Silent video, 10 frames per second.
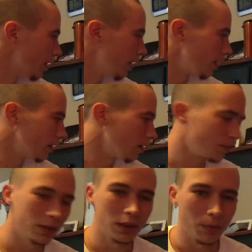that
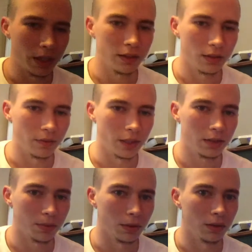definitely makes the
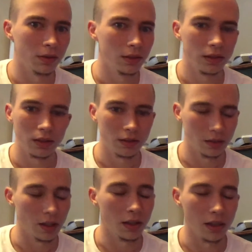Vesper
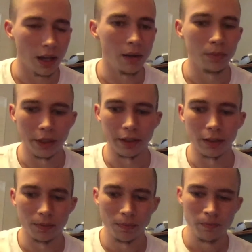a lot better.
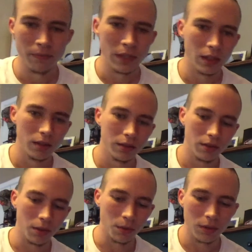
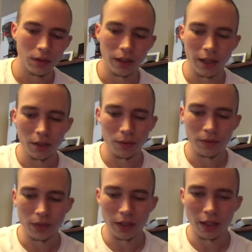So, now that we've
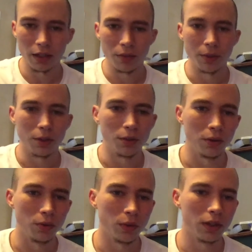done anti-recoil,
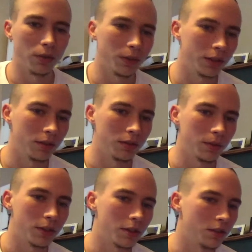we're going to
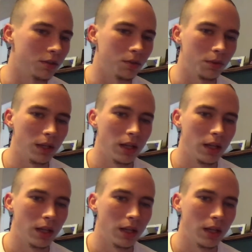switch to,